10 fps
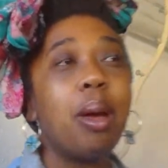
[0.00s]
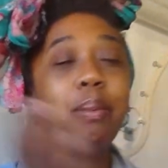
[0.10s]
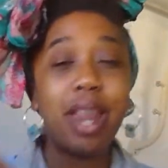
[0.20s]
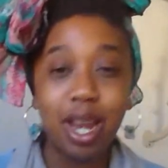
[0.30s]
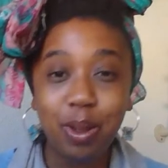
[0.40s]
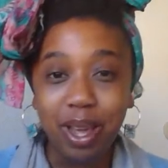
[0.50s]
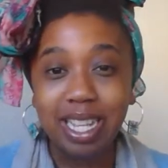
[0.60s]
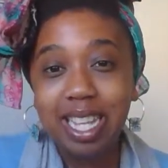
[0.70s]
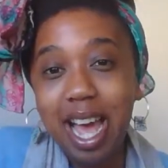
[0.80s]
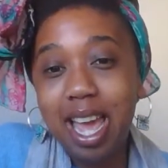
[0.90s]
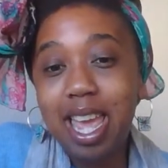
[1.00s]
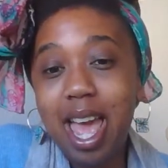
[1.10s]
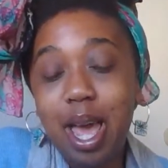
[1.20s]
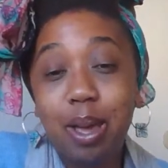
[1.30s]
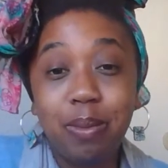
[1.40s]
But anyways, I
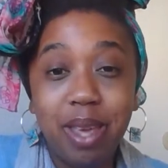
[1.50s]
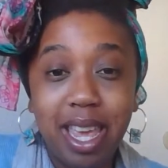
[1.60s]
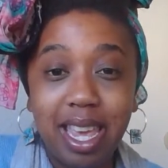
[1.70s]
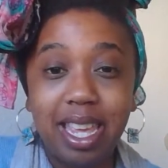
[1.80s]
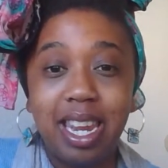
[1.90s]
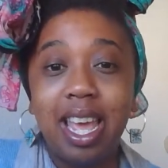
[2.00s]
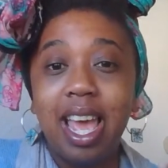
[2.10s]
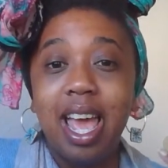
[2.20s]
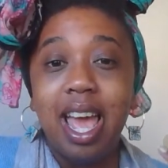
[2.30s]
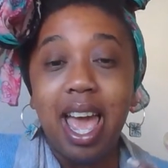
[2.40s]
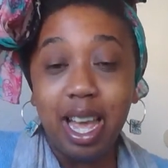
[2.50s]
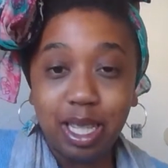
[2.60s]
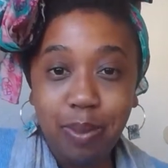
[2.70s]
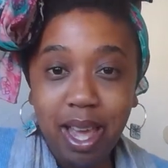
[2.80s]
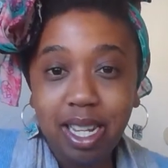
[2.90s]
am an
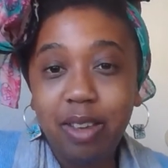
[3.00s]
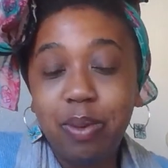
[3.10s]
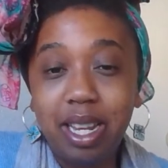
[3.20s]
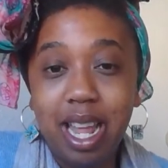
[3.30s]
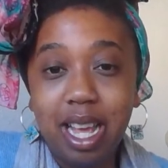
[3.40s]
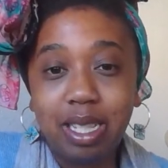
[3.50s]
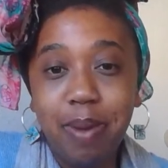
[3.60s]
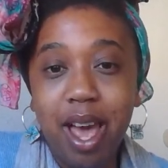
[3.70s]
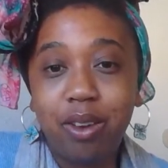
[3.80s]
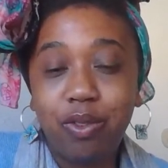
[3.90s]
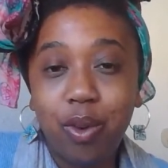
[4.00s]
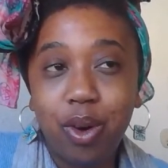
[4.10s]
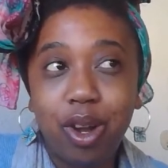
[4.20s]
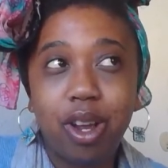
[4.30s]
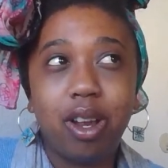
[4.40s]
expat. I've been an expat
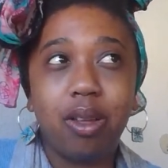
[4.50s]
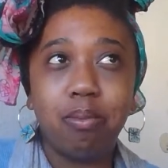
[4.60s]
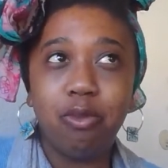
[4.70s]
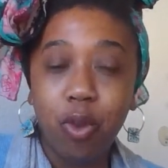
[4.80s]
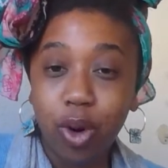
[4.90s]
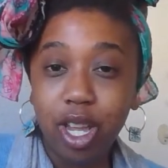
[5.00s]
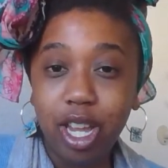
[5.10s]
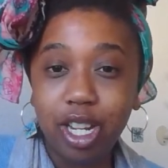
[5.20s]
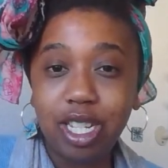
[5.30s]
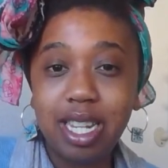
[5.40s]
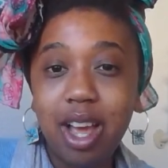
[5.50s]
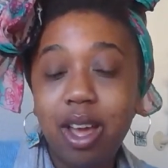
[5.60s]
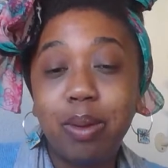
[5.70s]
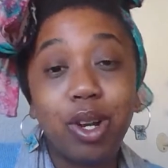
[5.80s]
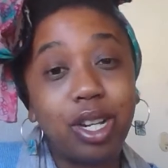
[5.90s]
for 4 years now.
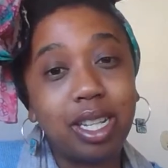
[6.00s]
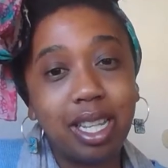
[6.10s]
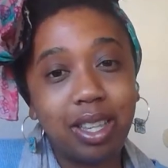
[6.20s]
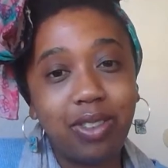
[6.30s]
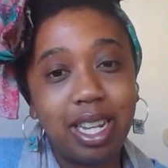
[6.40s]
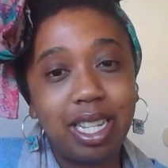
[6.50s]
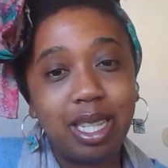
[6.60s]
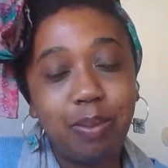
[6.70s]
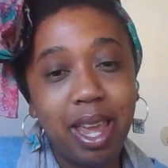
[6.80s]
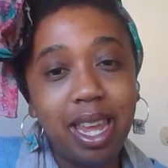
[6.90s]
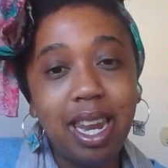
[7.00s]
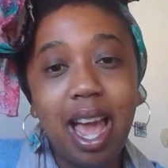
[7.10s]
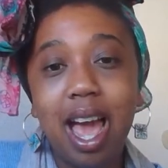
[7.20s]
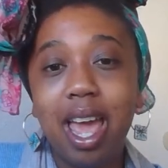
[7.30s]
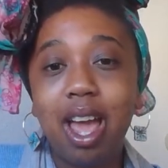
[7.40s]
I'm currently living in Spain.
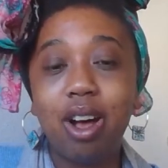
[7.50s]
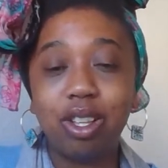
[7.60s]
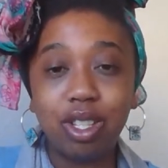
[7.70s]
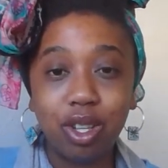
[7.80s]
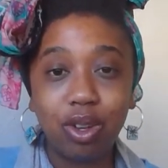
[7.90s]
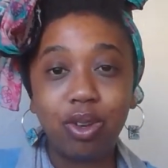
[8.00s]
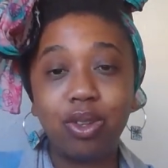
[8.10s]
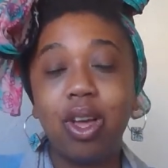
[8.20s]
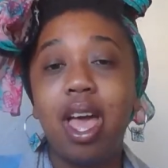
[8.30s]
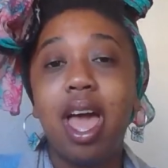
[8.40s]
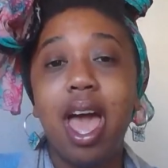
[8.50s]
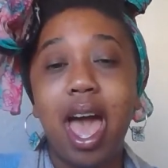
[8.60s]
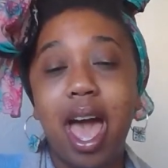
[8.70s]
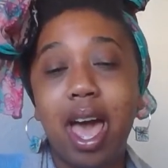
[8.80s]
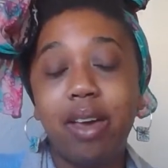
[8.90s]
I also
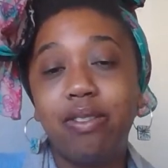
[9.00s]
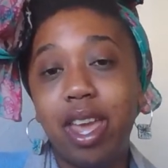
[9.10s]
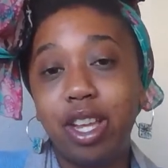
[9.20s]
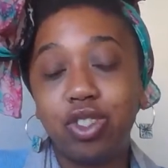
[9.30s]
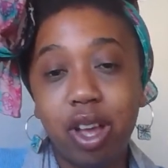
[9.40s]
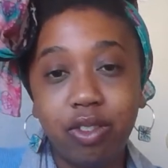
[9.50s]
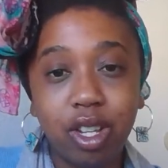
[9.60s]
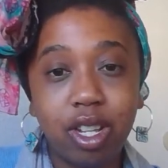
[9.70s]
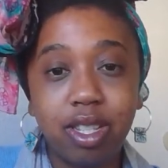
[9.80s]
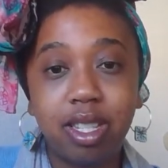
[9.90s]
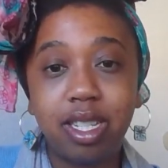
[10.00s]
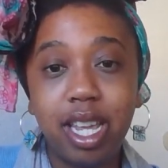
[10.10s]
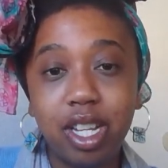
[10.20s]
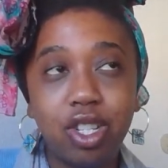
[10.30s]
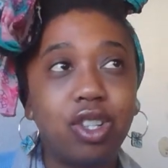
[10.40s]
have a travel
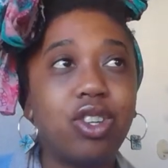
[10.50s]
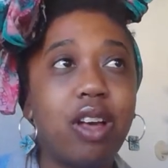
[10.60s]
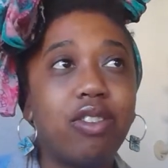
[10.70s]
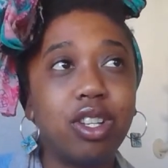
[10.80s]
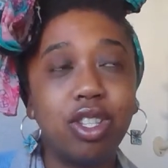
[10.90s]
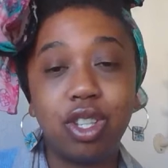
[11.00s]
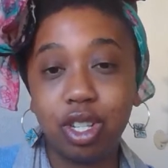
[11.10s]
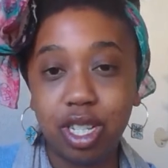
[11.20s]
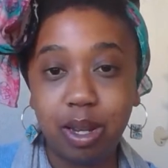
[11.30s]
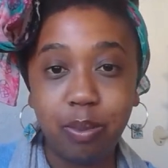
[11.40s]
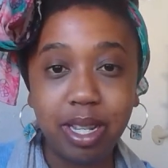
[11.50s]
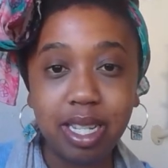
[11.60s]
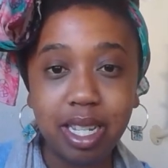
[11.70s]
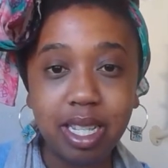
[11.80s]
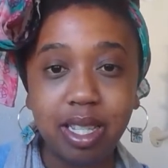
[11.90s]
consultation or travel consulting
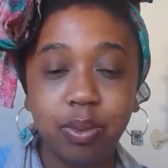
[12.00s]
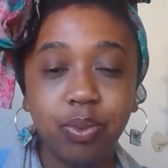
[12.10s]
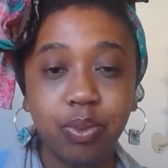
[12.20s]
business